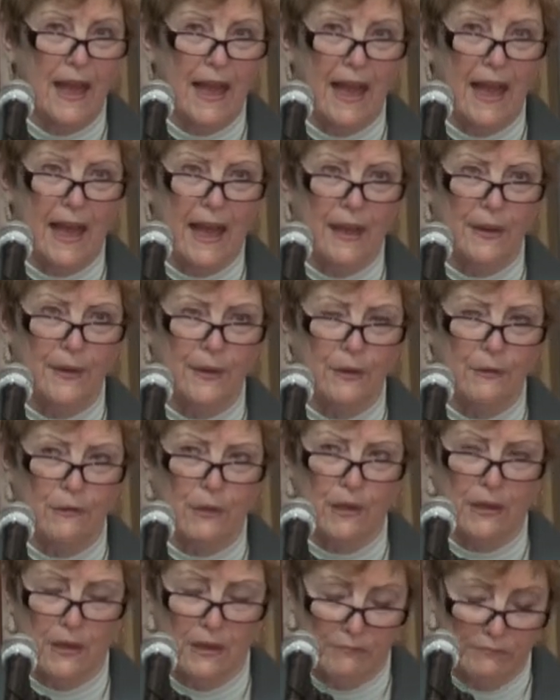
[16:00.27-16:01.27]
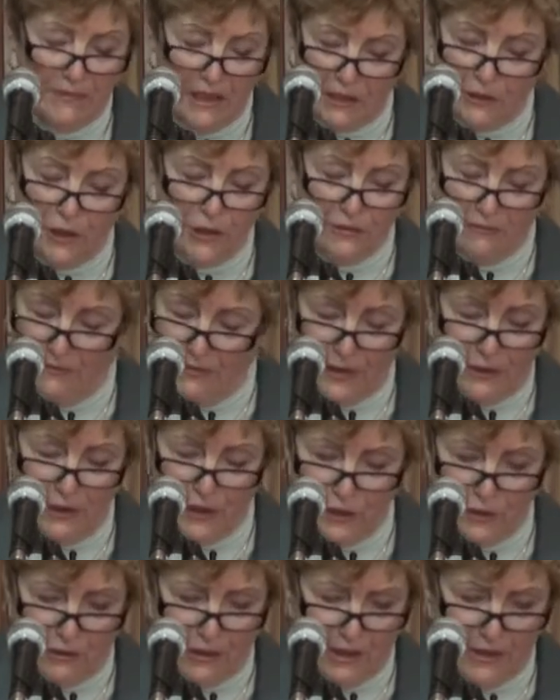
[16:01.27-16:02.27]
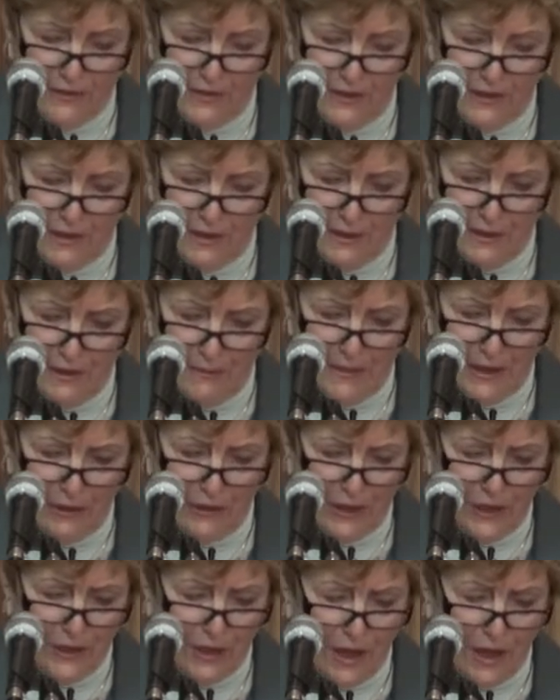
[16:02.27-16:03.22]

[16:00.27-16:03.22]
and we're very short of $1 million,